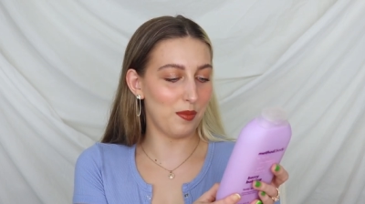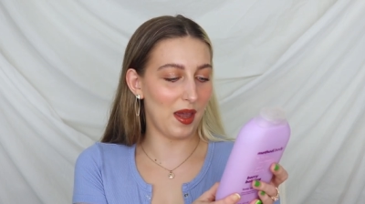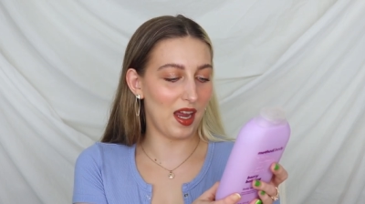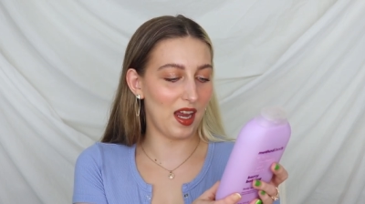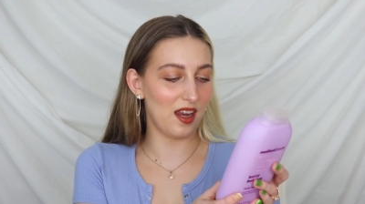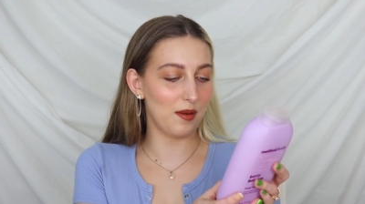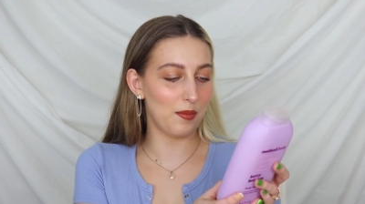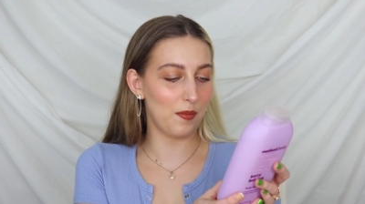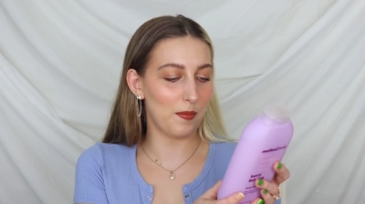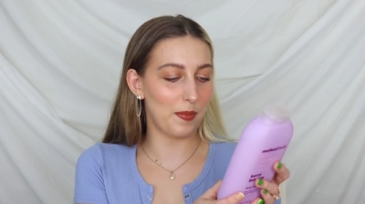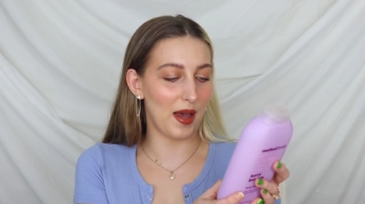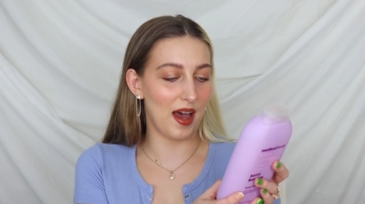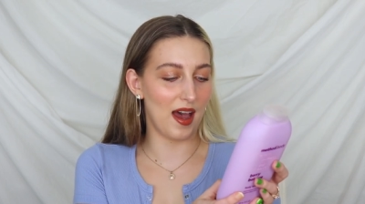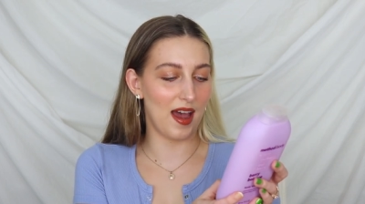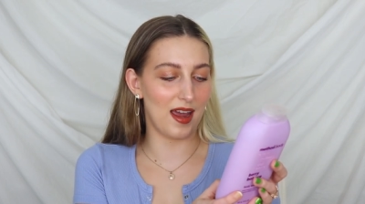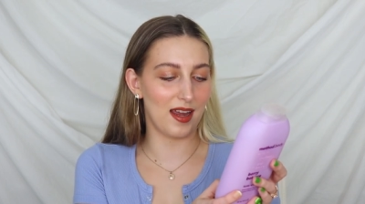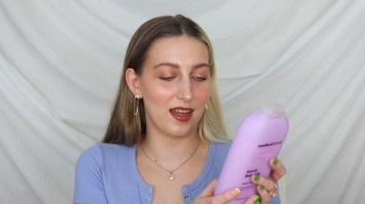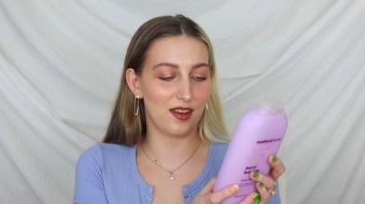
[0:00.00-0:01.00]
made
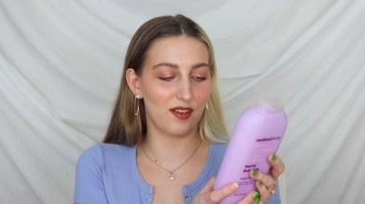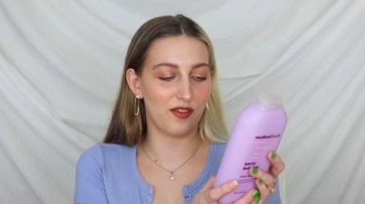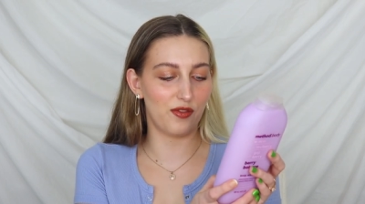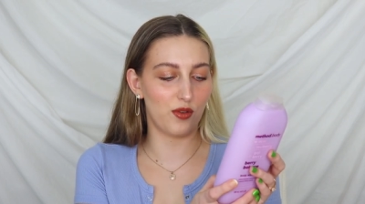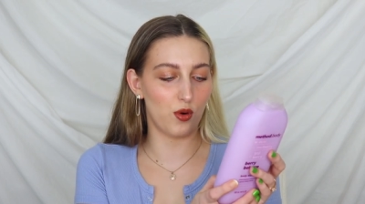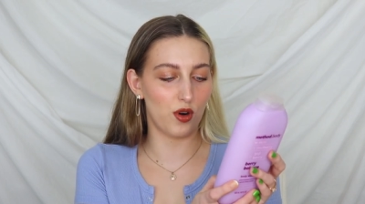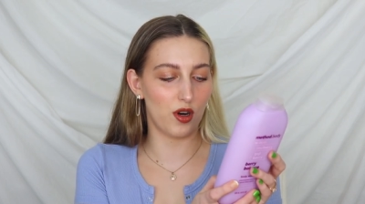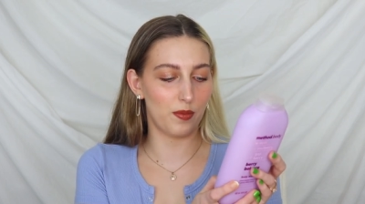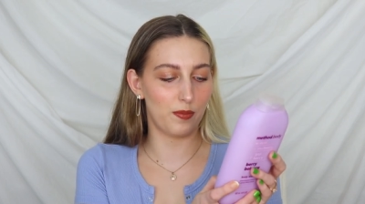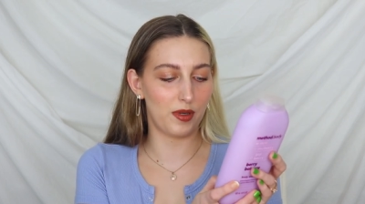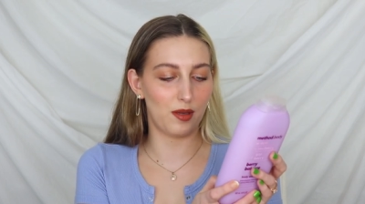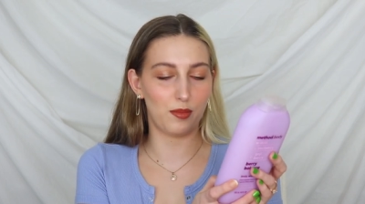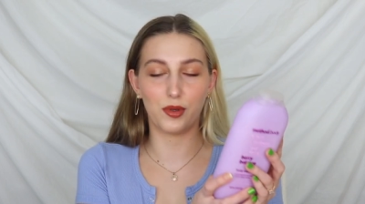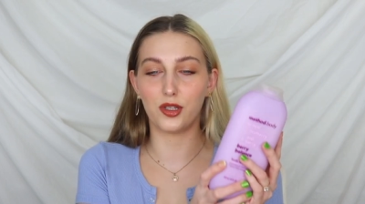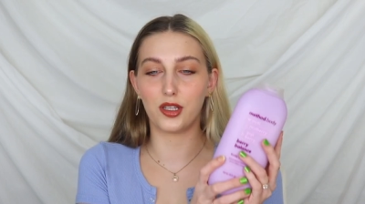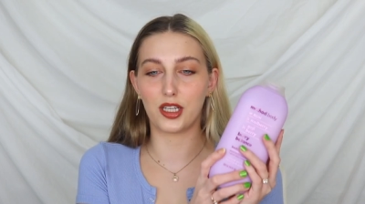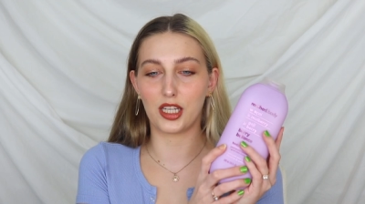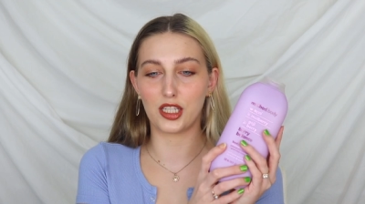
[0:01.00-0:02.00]
by and for
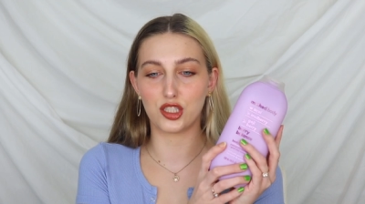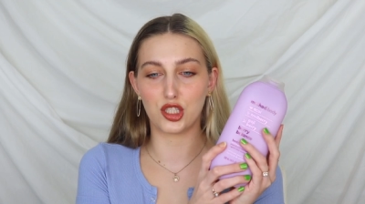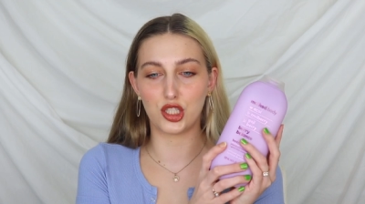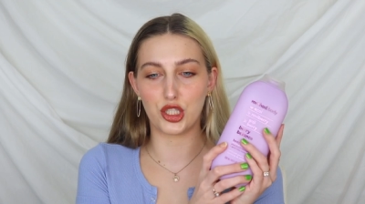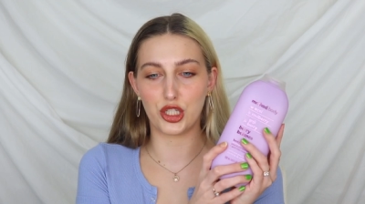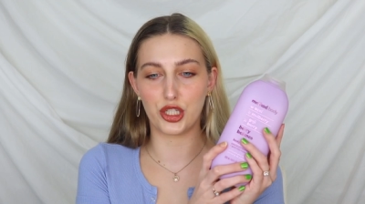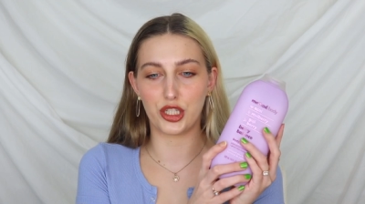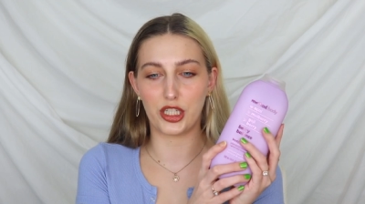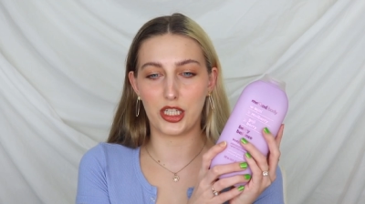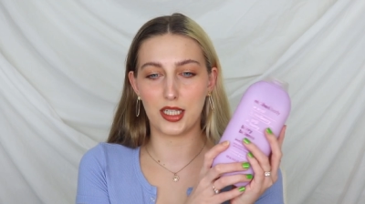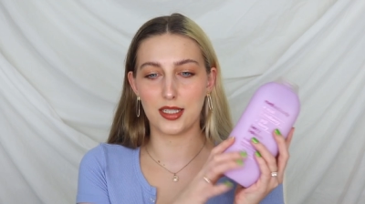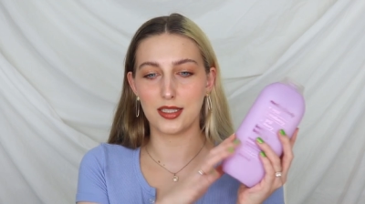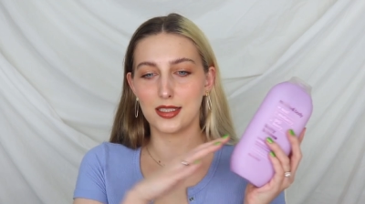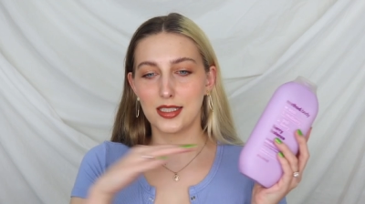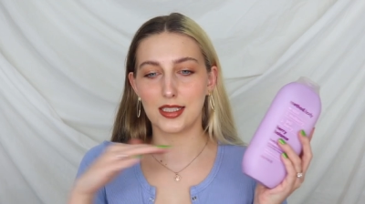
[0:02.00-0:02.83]
people against dirty.